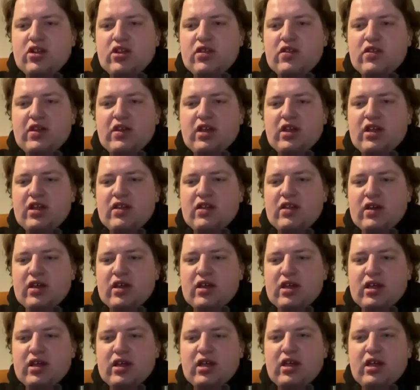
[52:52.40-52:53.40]
I just think he's
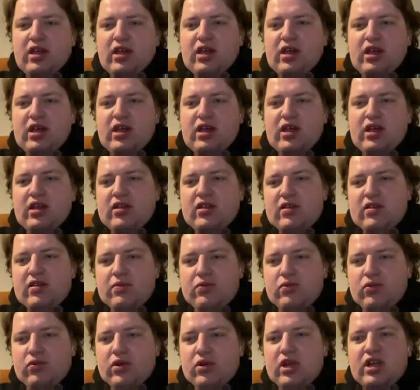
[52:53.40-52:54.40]
a
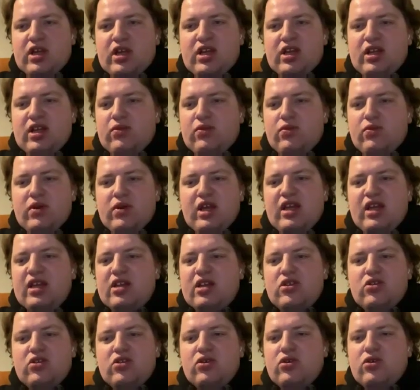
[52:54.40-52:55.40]
really, really
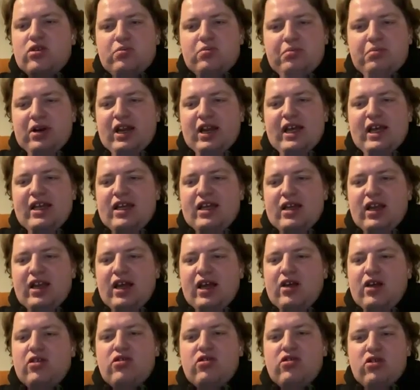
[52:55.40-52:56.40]
good player,
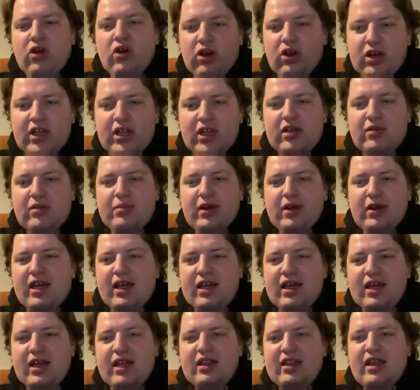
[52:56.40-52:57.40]
like a solid
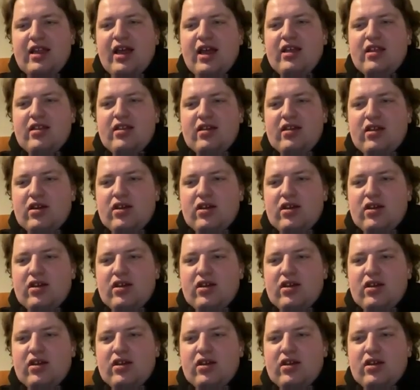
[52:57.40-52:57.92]
player. And that,